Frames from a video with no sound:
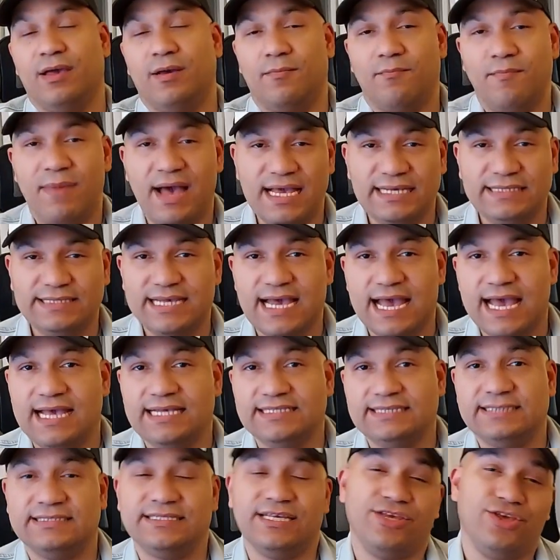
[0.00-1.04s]
My
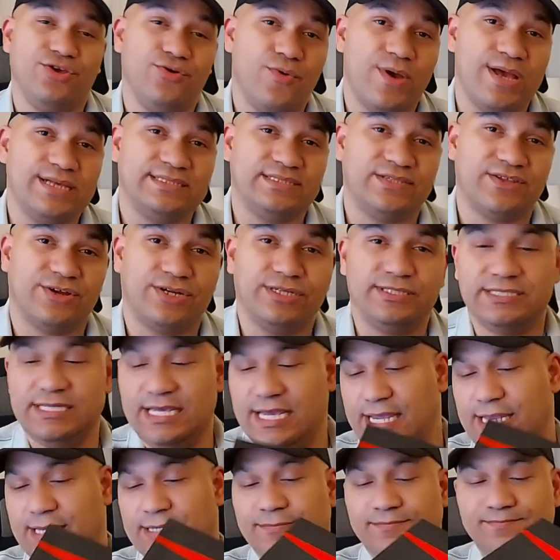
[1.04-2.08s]
size is a US
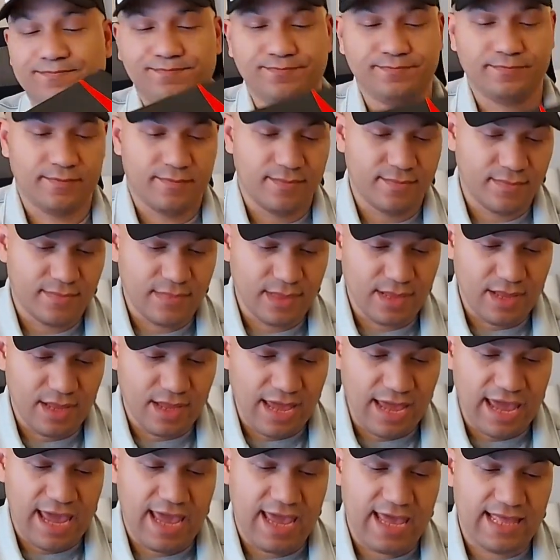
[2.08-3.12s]
13.
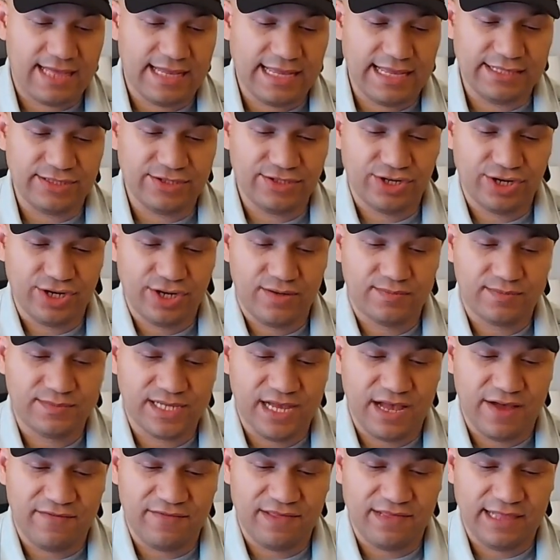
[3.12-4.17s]
And in terms
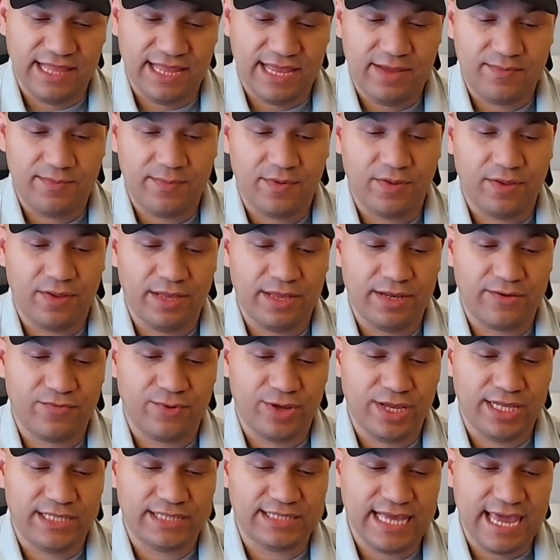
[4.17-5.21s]
of the label, it
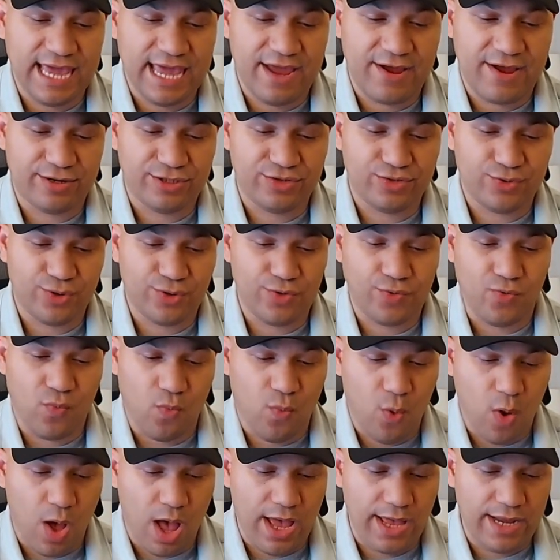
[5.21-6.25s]
reads Air
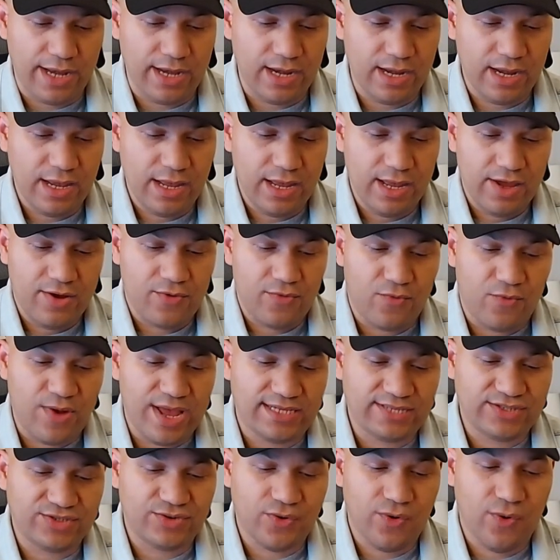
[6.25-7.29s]
Jordan 1
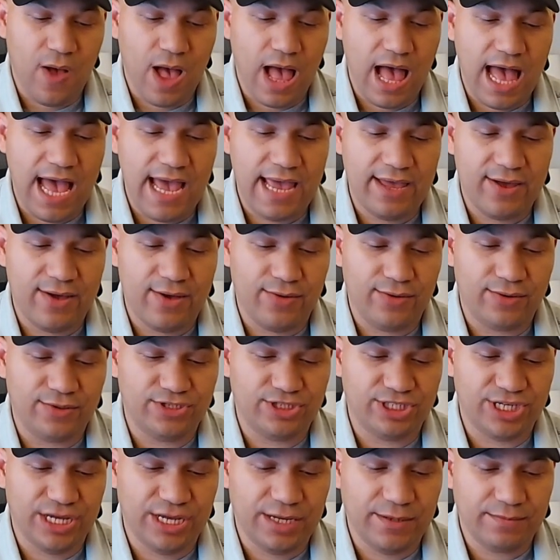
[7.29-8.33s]
Retro High
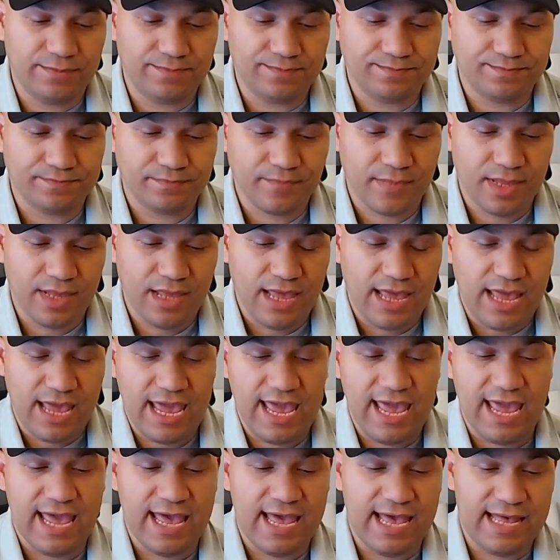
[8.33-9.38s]
OG.
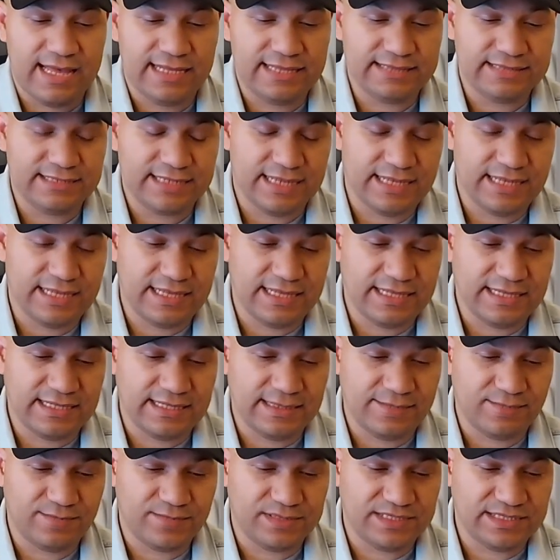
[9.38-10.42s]
And
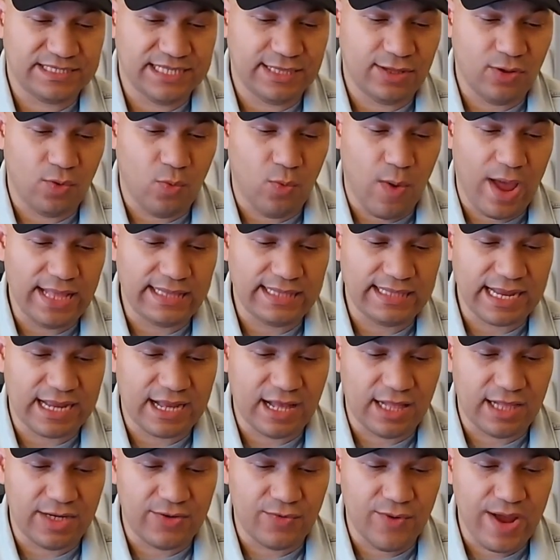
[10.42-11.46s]
the silhouette, the
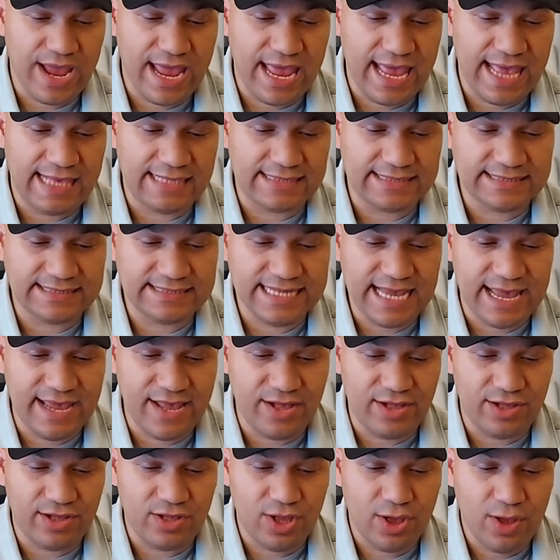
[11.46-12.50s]
colorway is
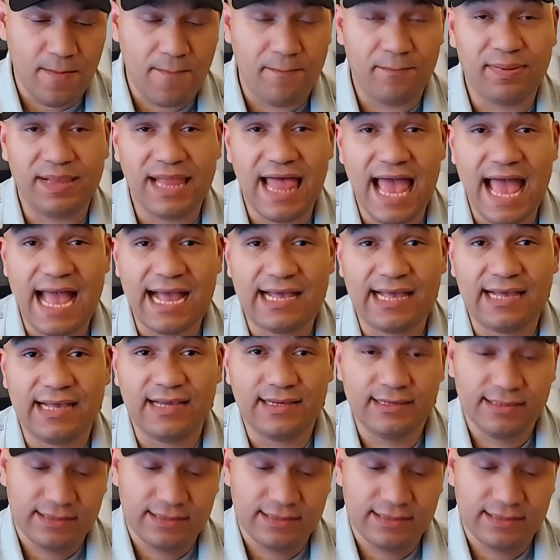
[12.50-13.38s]
Sail Black,